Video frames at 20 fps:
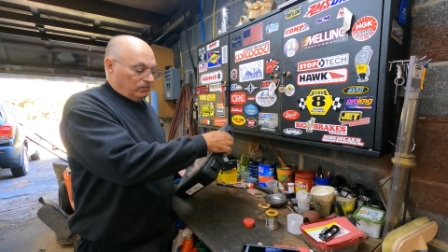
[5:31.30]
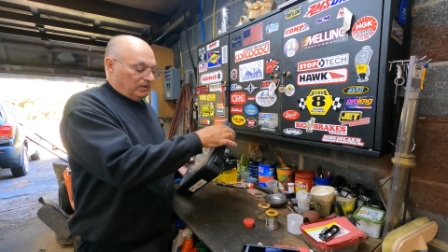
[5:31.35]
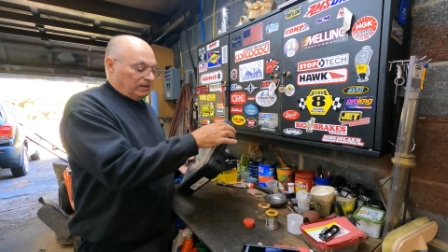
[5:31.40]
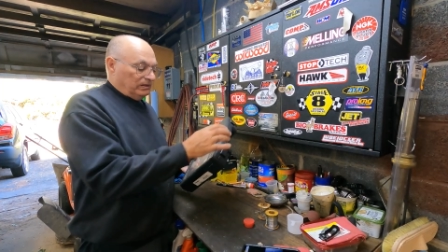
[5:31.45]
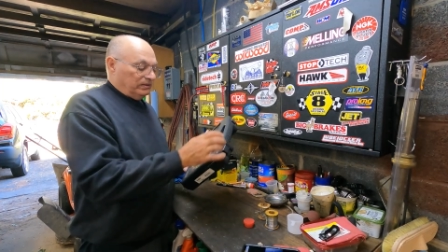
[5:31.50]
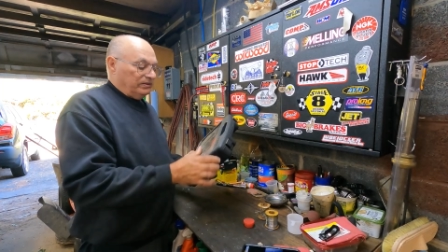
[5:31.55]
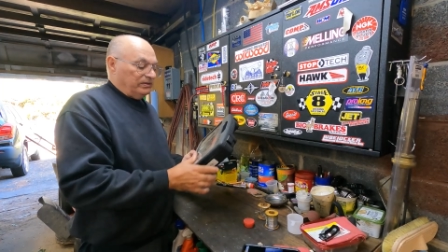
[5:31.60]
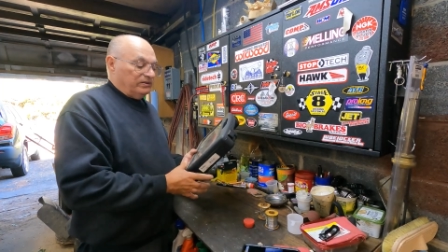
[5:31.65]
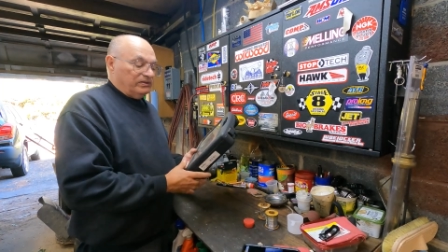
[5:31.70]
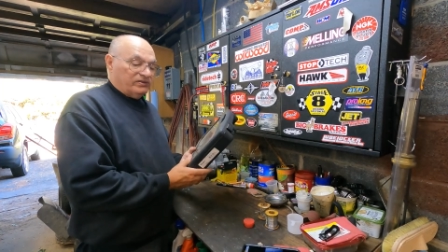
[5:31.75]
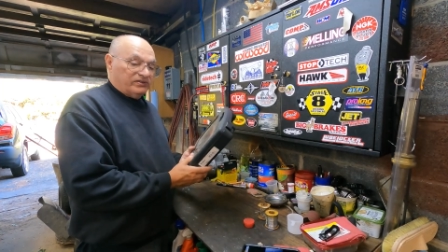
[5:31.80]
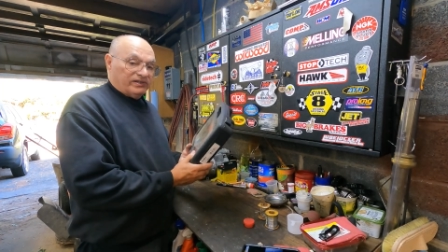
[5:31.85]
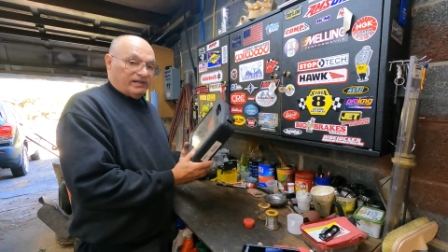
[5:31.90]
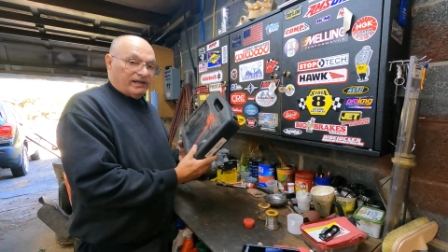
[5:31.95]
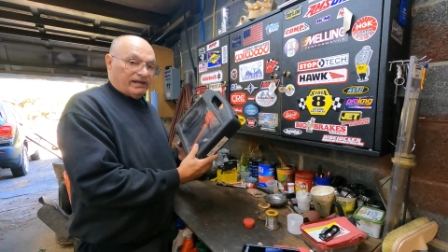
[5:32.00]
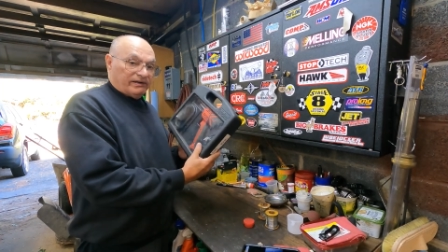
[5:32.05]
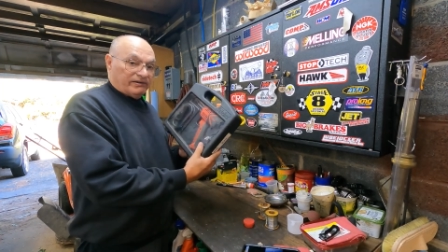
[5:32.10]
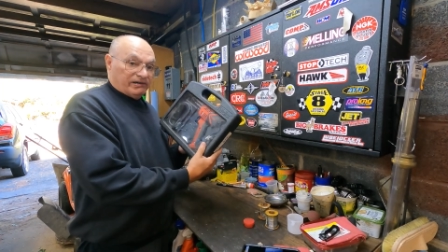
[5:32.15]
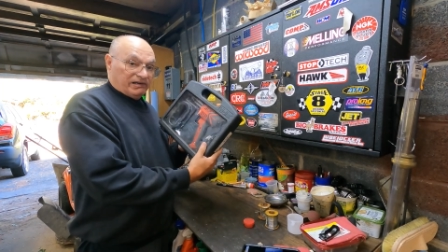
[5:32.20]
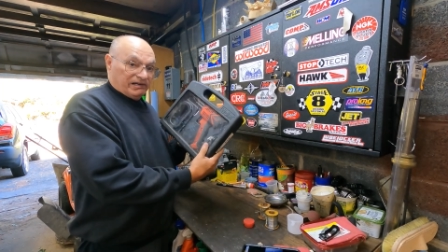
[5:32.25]
Weller
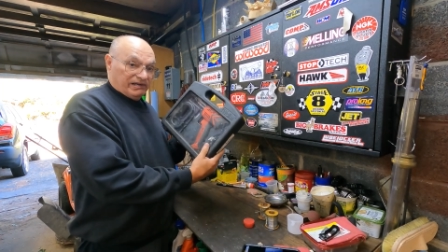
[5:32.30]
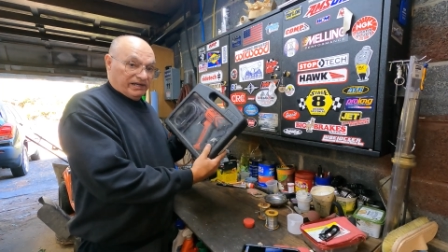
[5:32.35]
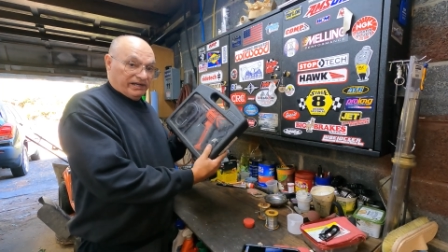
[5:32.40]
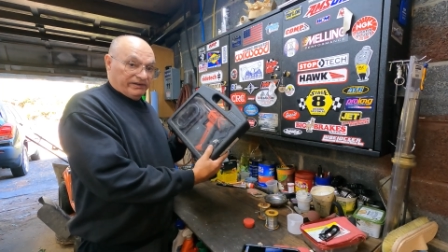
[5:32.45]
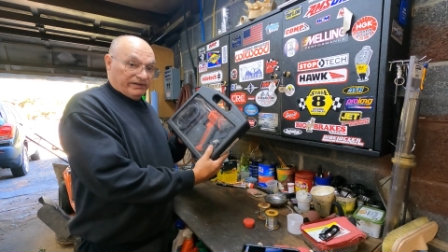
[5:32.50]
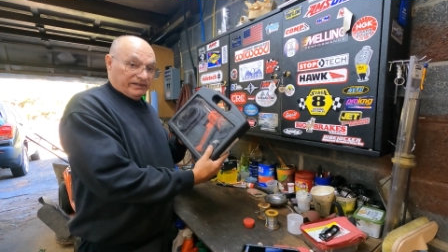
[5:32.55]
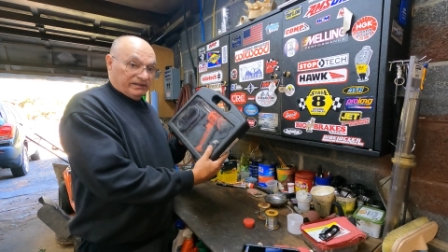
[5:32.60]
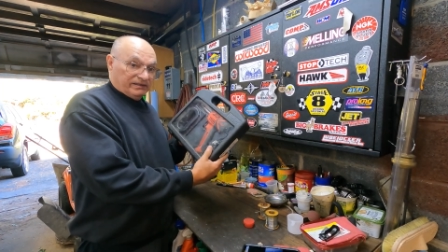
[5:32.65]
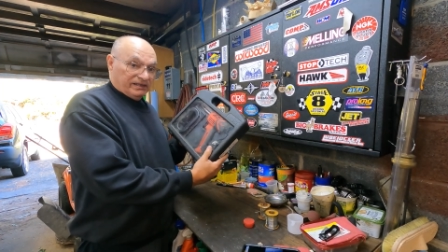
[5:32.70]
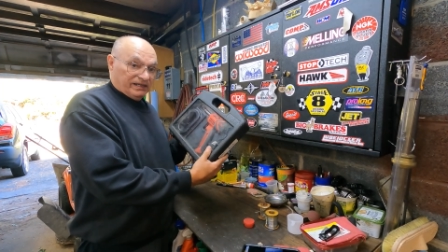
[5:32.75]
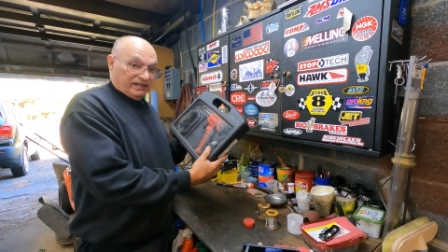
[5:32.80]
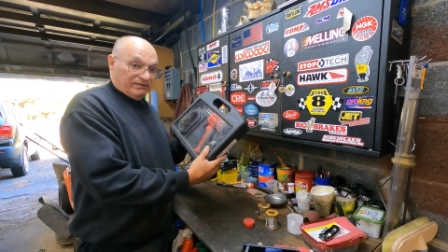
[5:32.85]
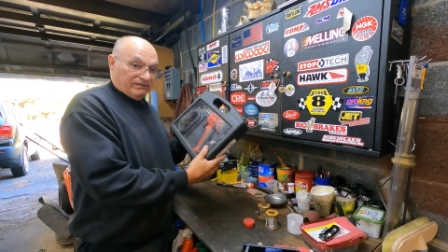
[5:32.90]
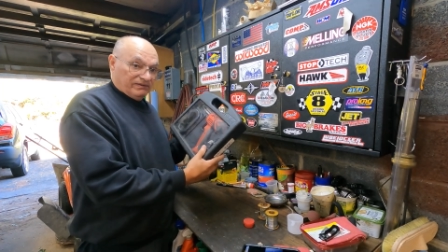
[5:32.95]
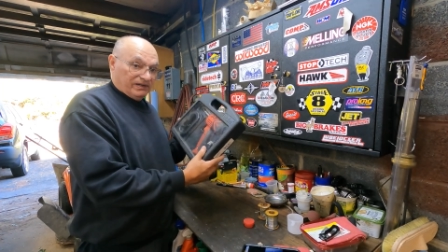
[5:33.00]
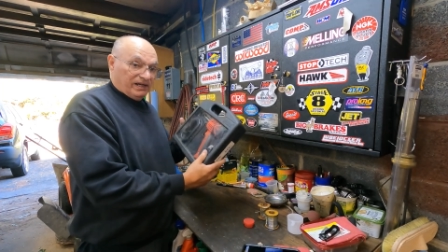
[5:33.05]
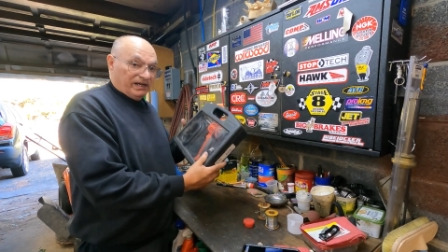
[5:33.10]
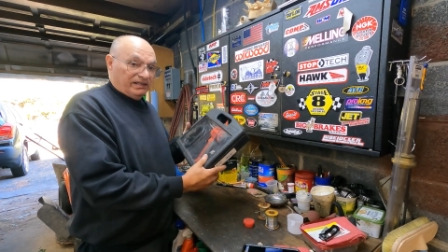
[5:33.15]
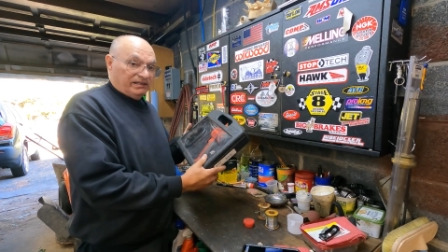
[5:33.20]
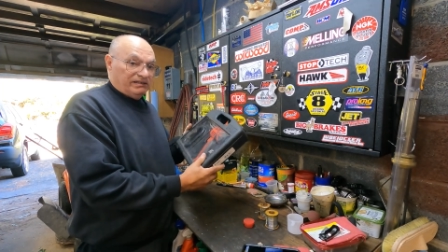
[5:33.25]
solder iron. I
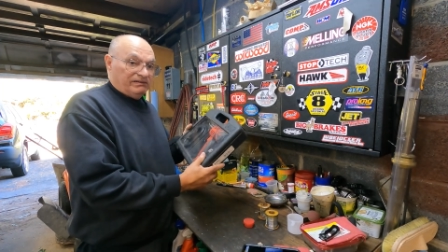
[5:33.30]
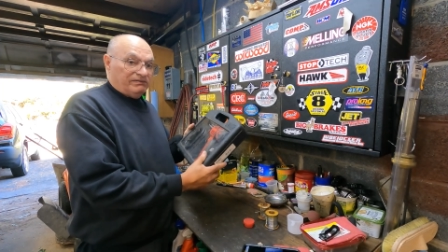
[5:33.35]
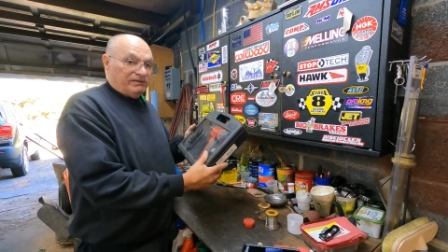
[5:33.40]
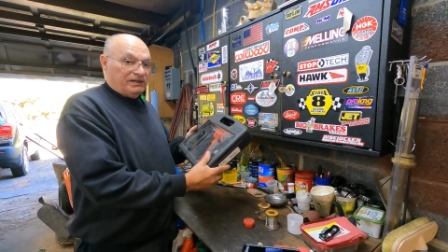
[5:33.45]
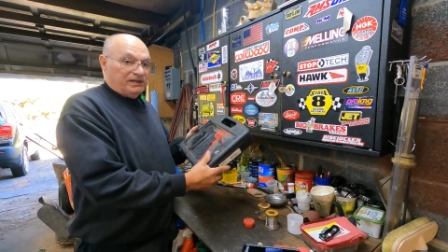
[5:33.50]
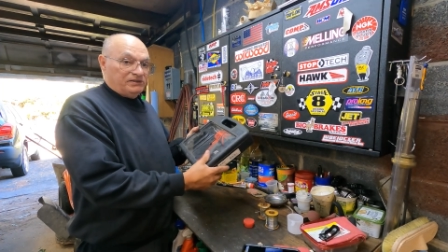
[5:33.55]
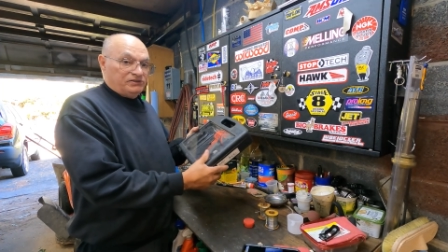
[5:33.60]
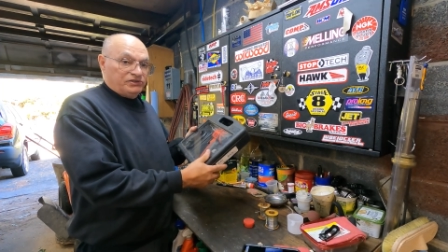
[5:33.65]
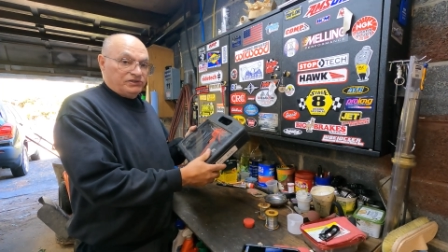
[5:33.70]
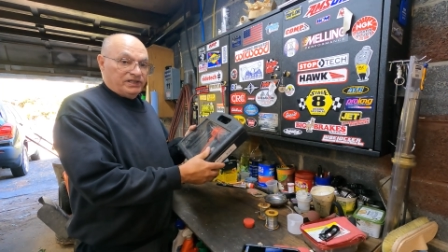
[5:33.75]
highly advise